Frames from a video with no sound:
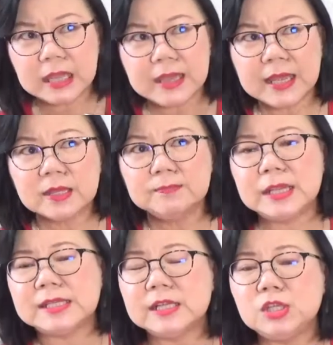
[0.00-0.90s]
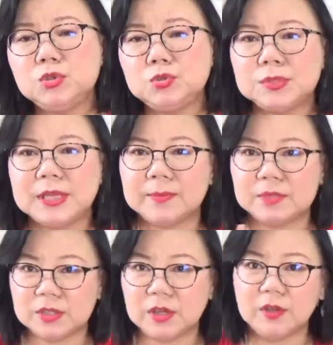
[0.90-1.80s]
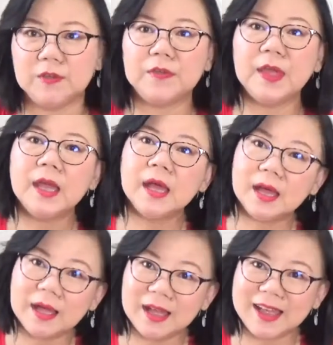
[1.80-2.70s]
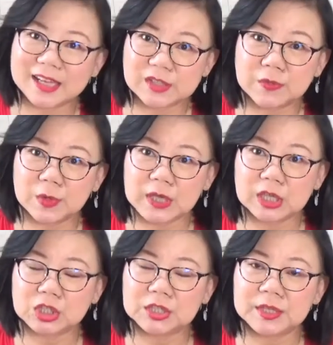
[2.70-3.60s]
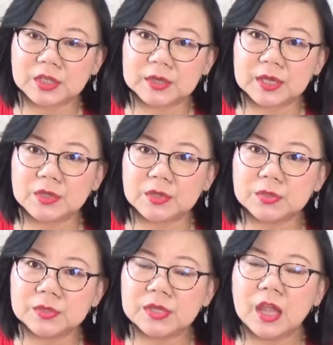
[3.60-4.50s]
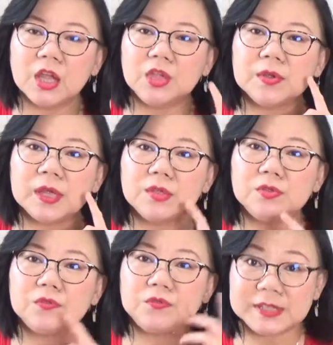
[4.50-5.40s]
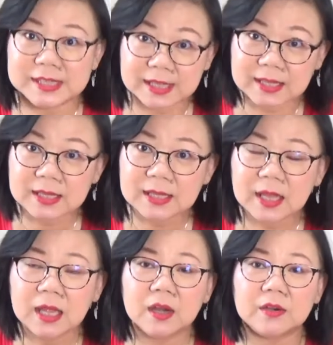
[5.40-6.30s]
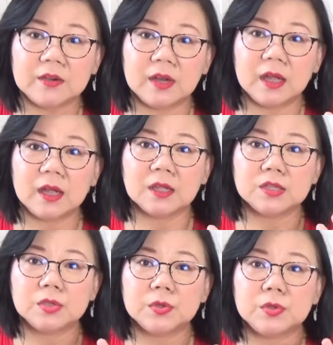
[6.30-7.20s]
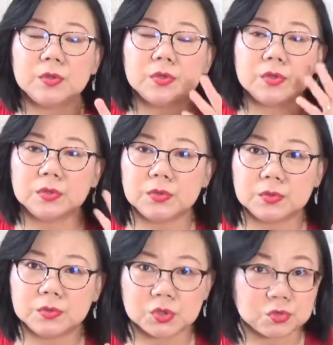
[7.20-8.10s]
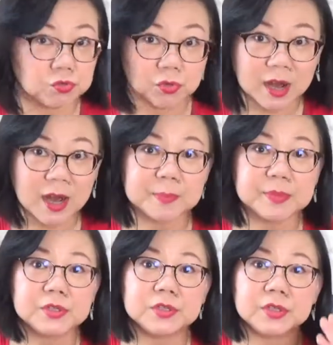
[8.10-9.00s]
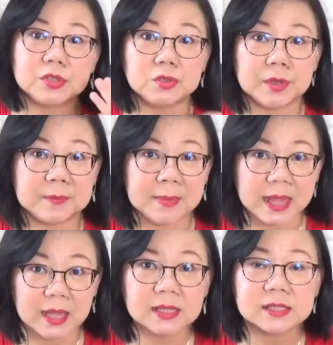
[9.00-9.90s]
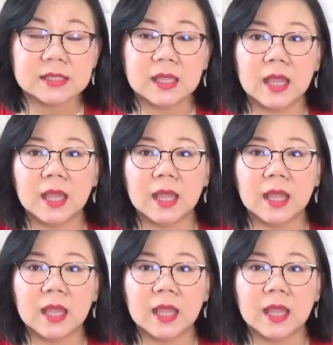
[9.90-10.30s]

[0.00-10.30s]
there are basically two types of exfoliation that you can use. You can do physical. So you could do scrubs, you could do a mask,